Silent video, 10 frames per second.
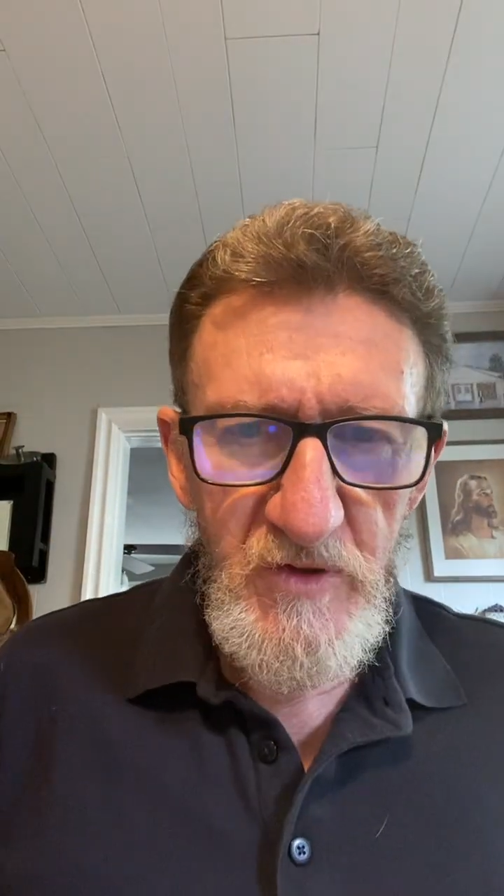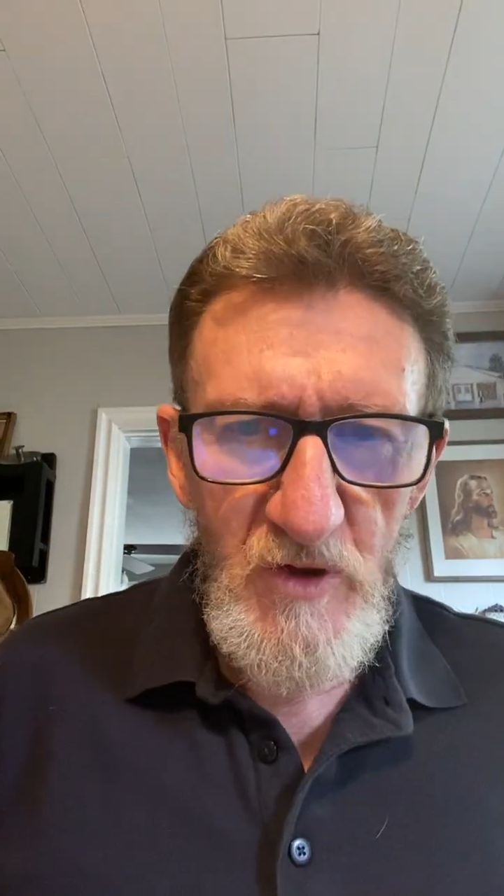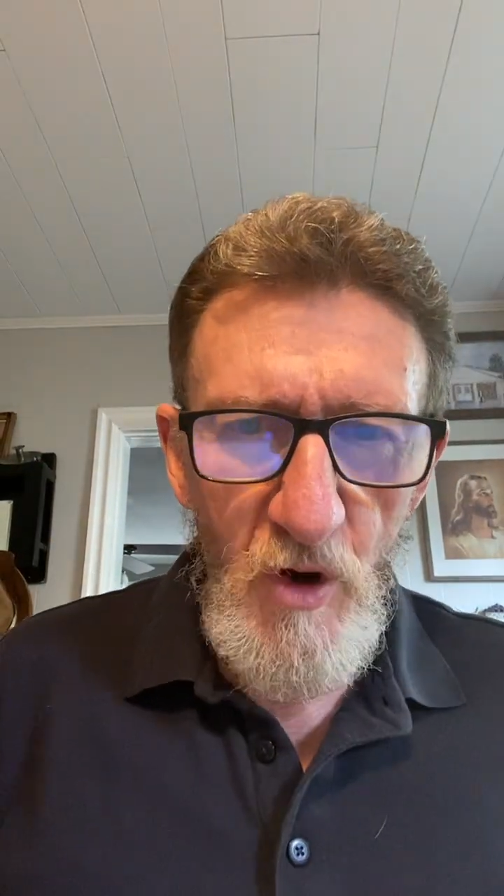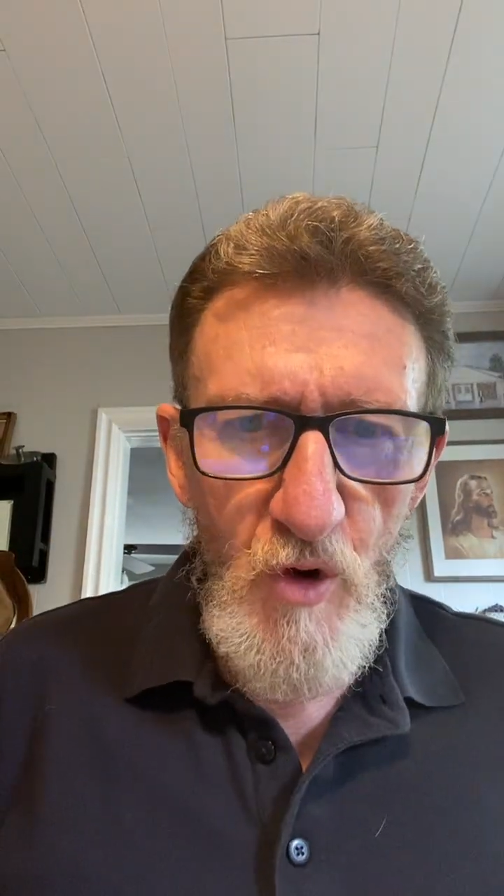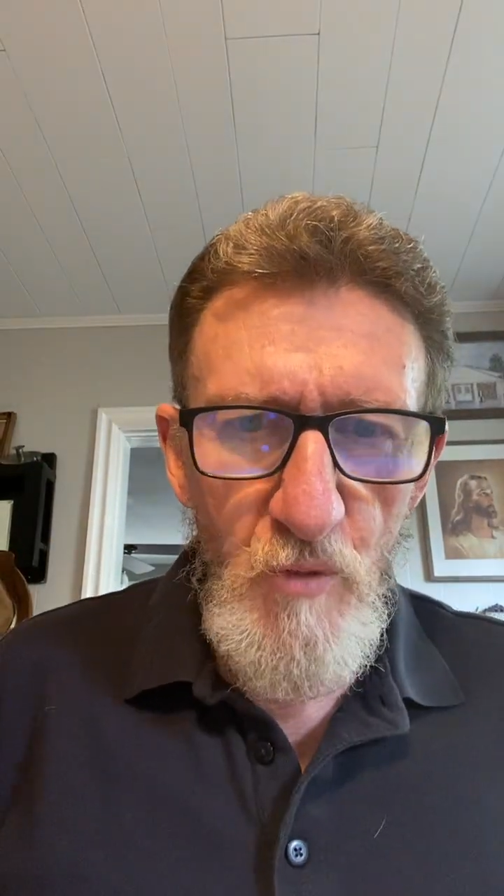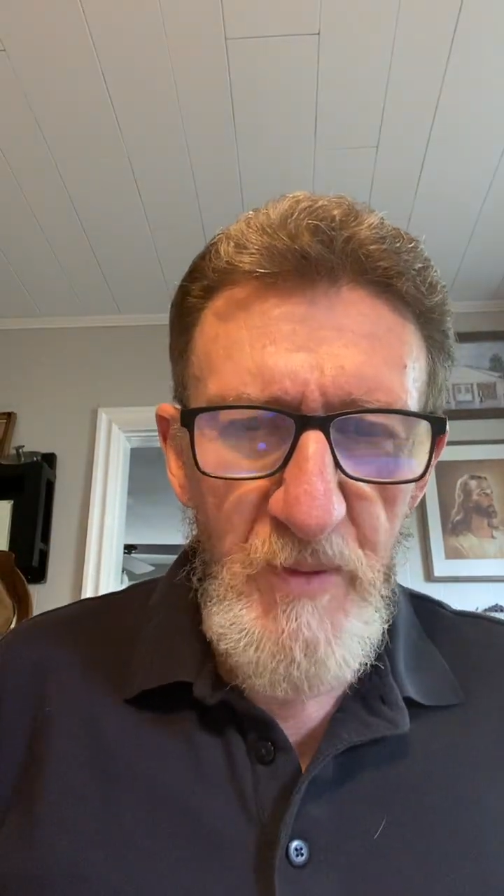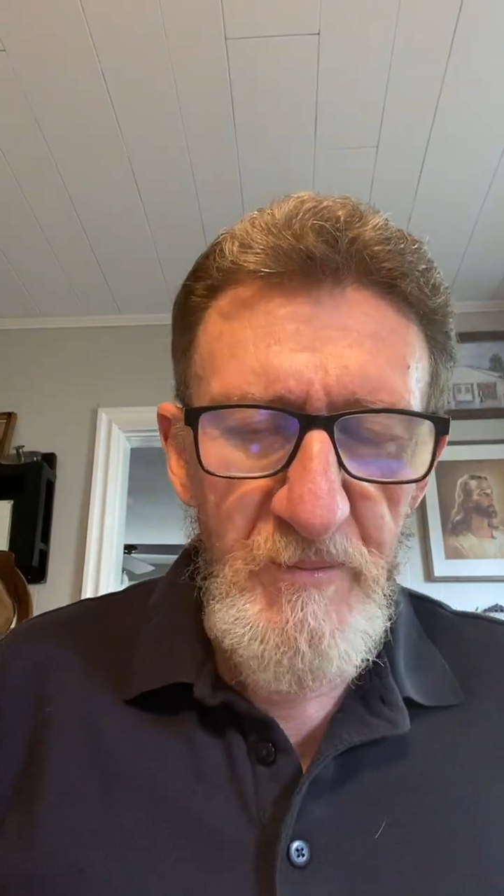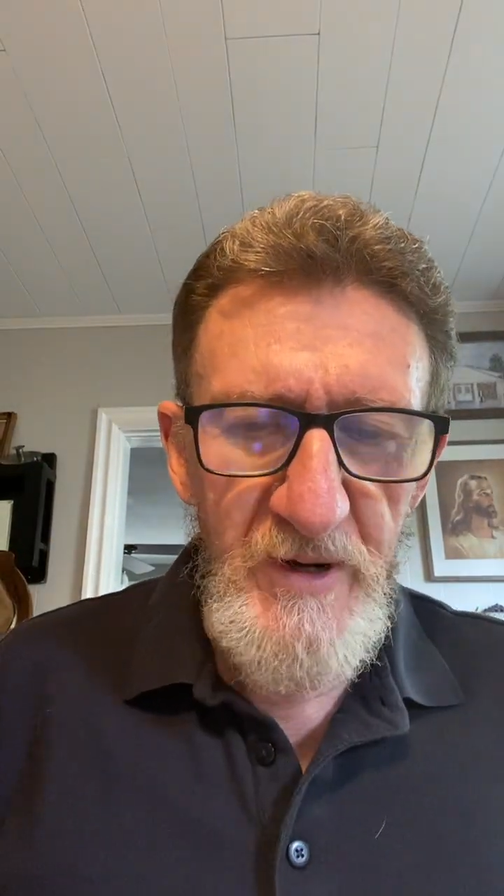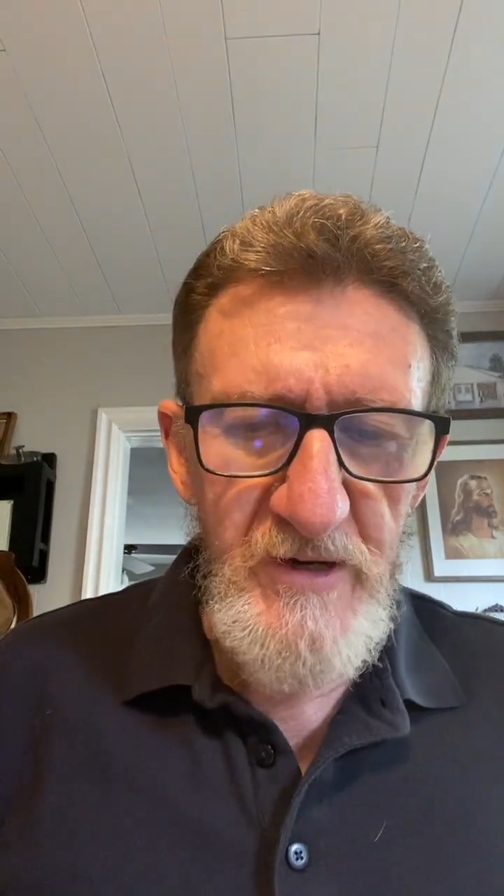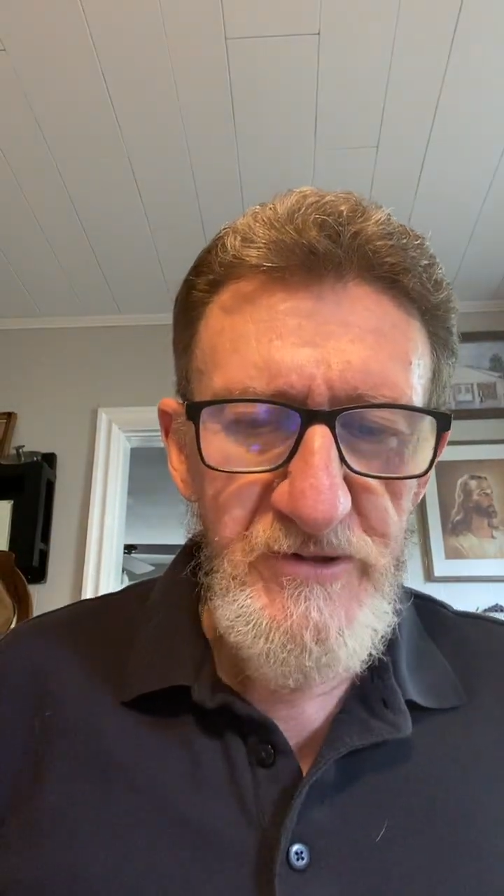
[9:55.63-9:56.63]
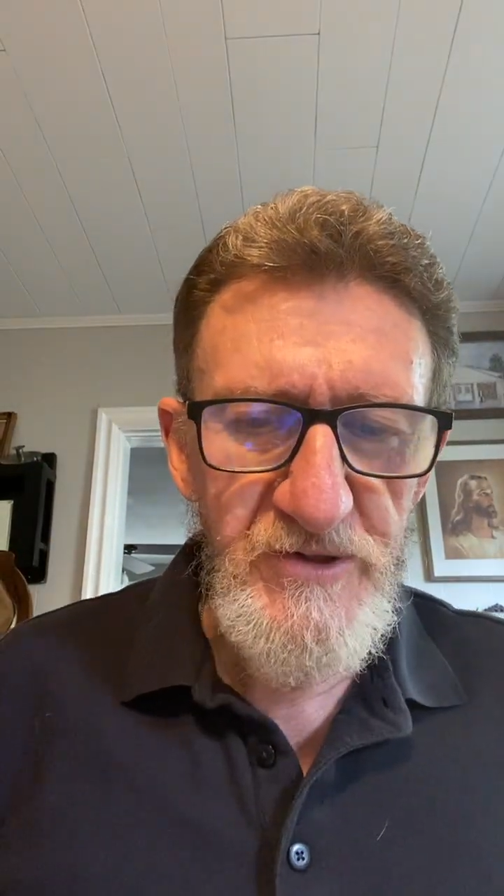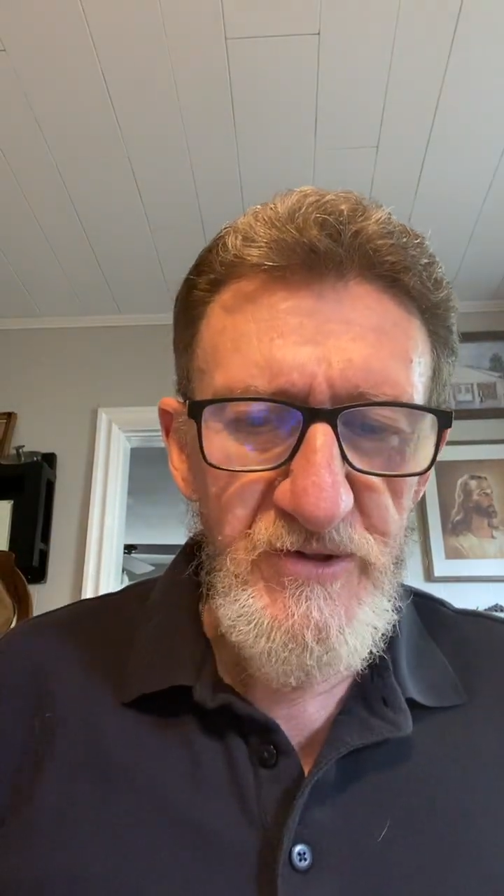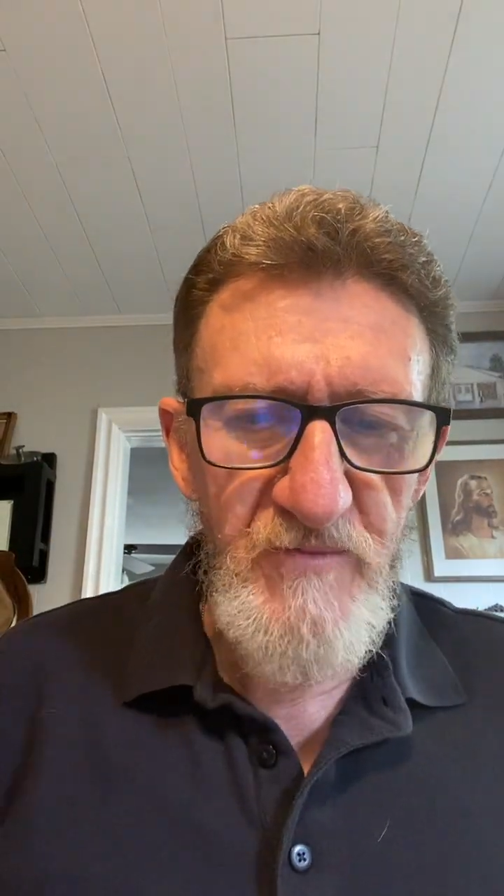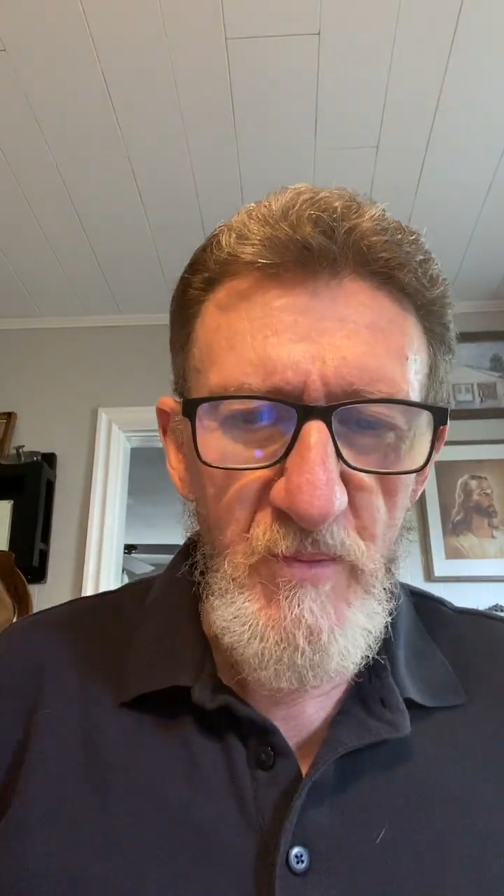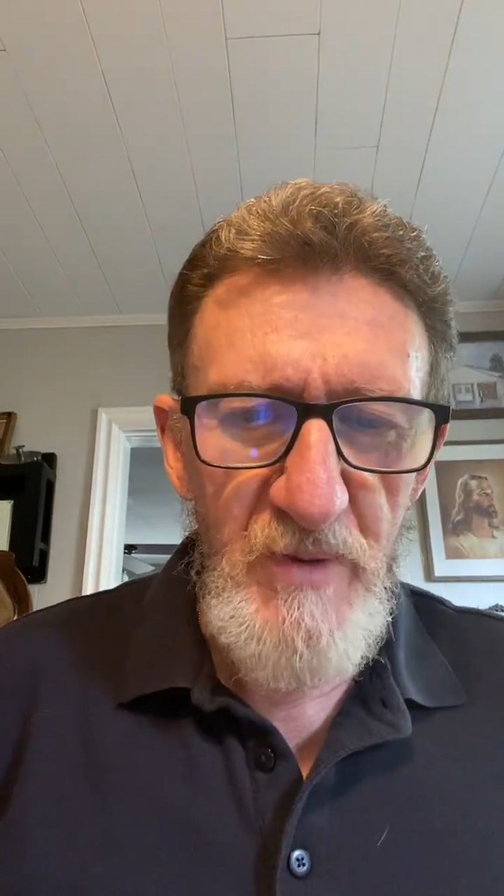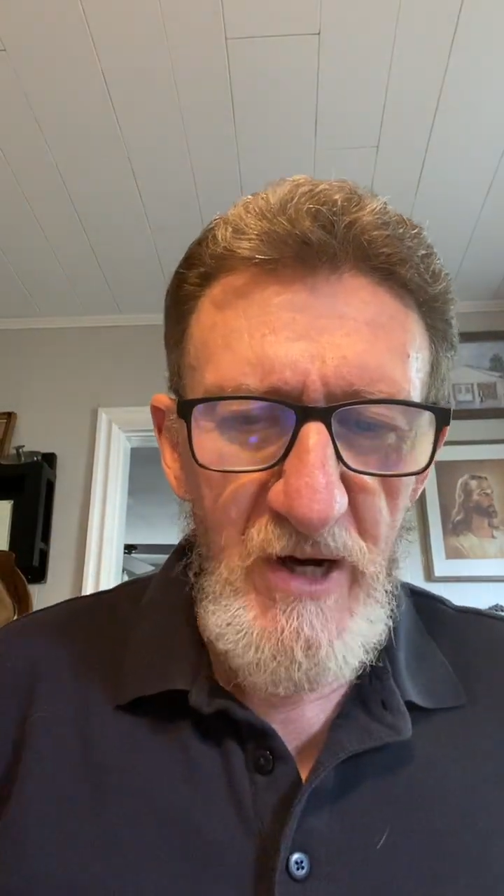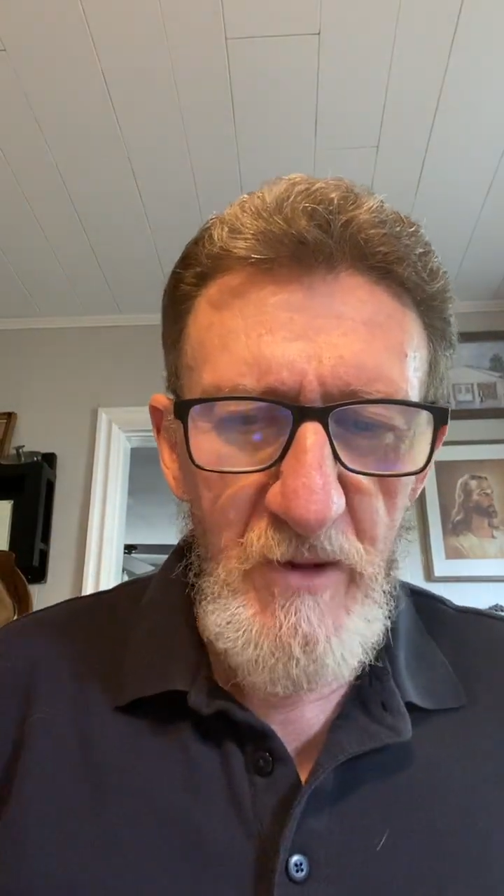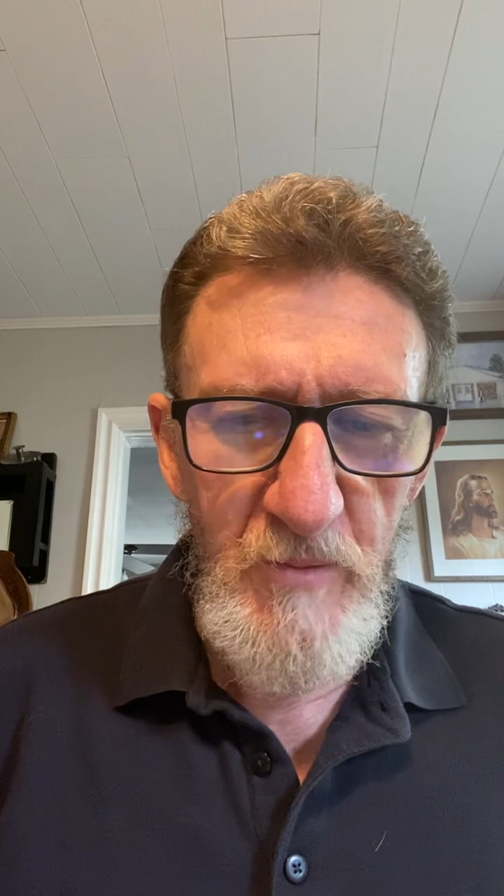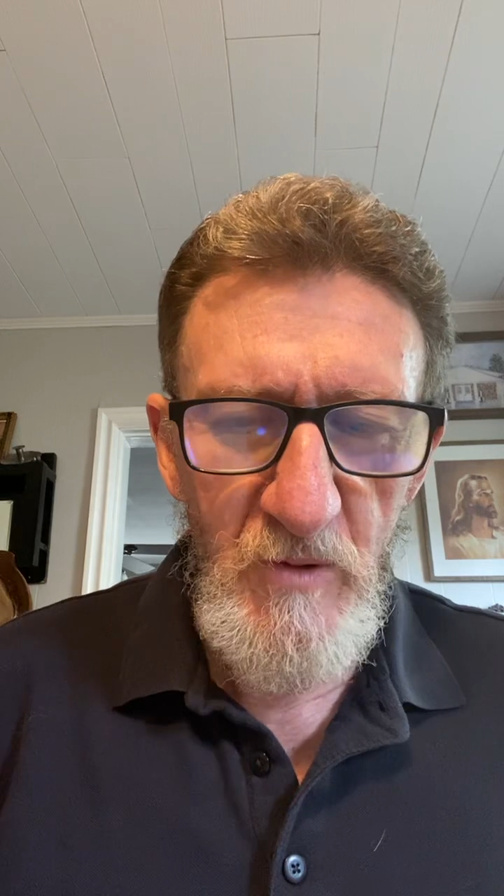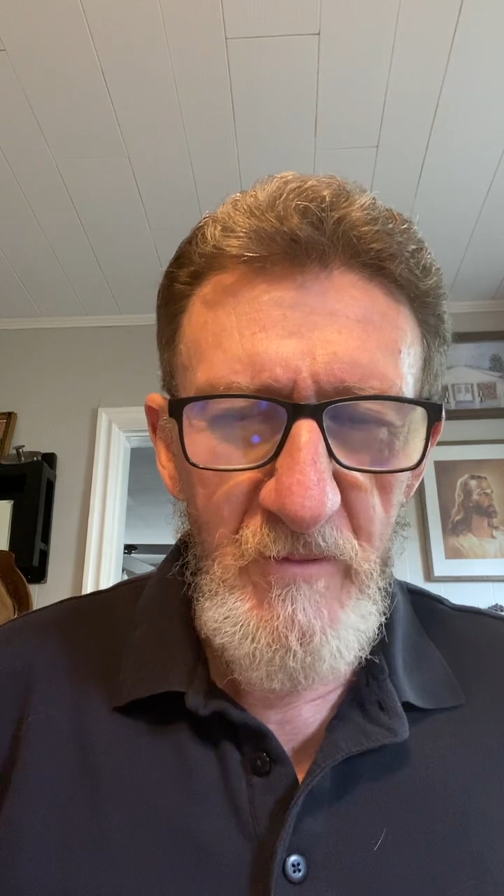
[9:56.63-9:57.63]
the open pages of your
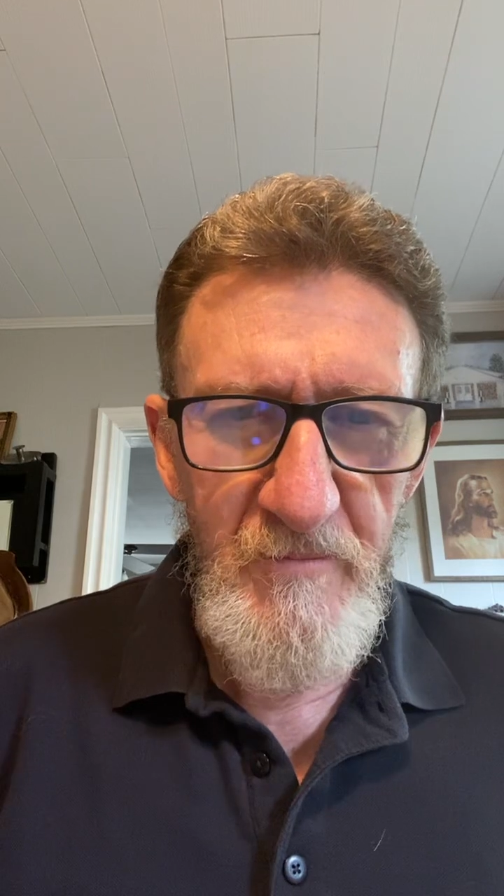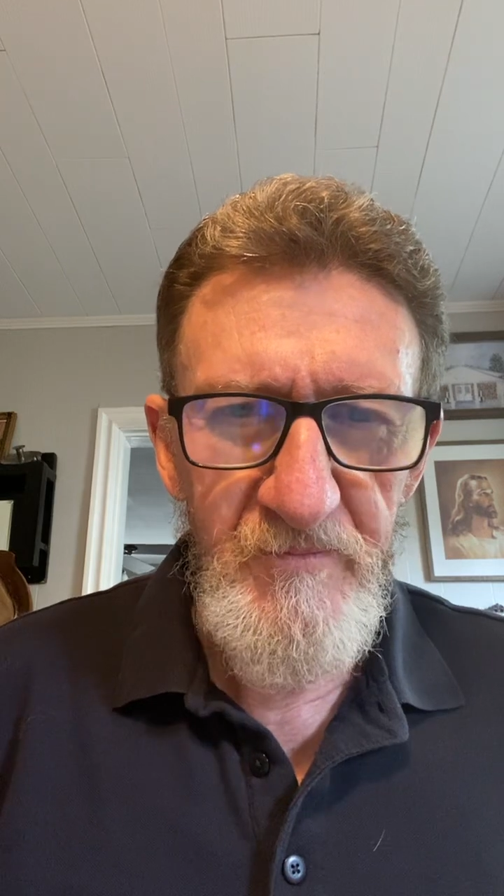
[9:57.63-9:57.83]
Bible,